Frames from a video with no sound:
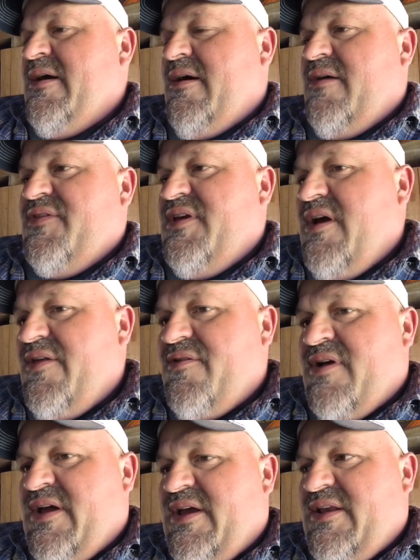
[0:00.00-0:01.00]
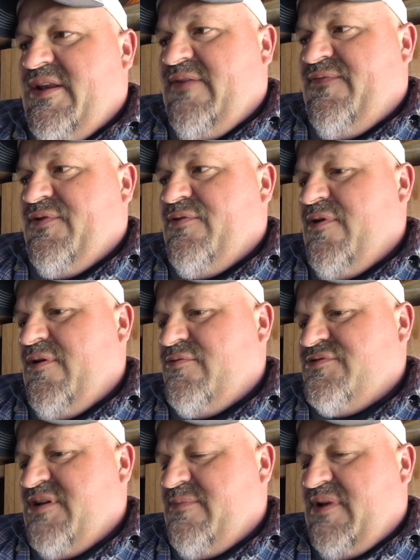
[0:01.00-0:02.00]
On the other hand, if you
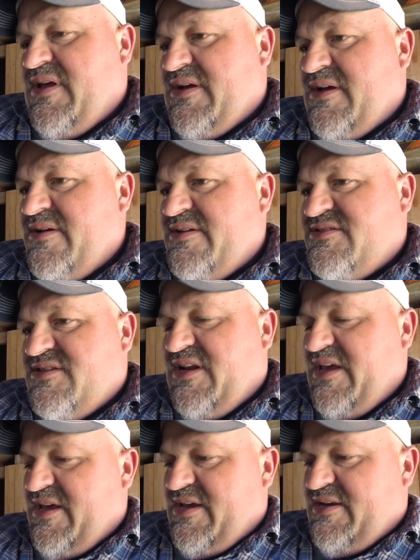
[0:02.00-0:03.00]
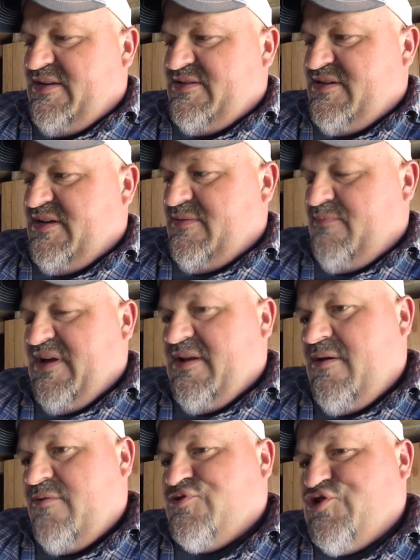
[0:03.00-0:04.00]
grow something like Honey Select, it's got the big
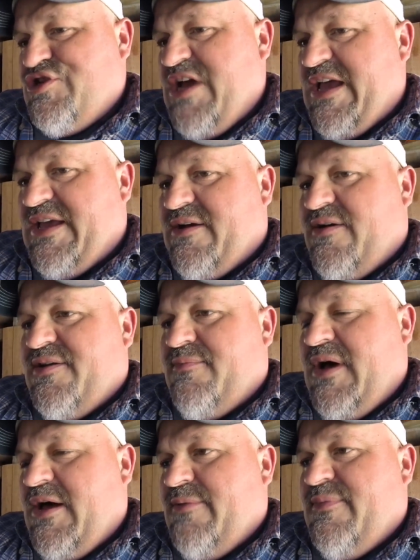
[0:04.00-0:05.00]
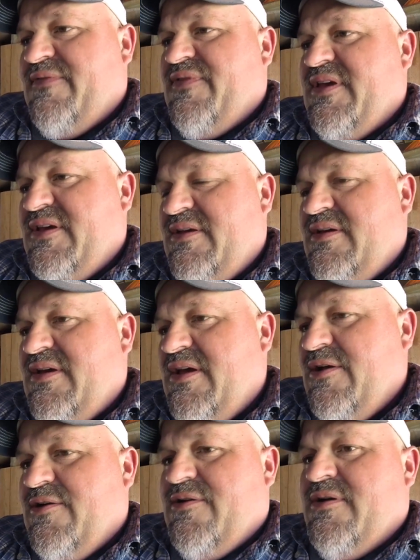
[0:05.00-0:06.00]
long shank on the bottom of the
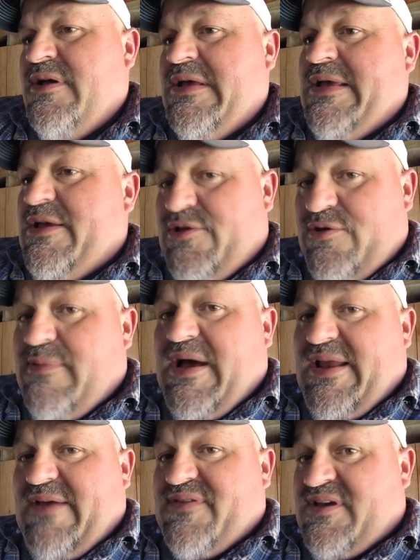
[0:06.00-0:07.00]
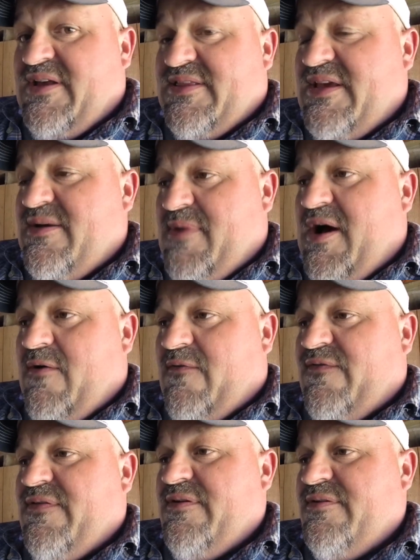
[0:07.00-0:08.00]
ear. You about have to cut them
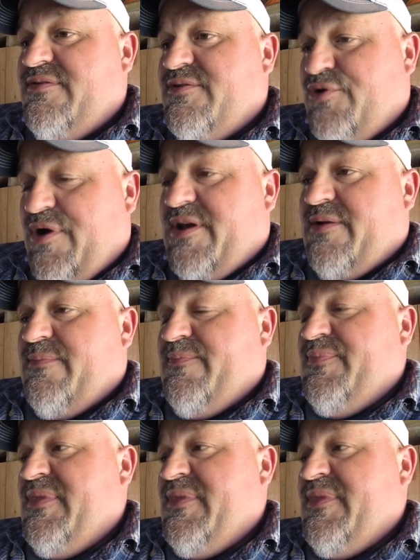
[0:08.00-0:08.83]
off to crate them,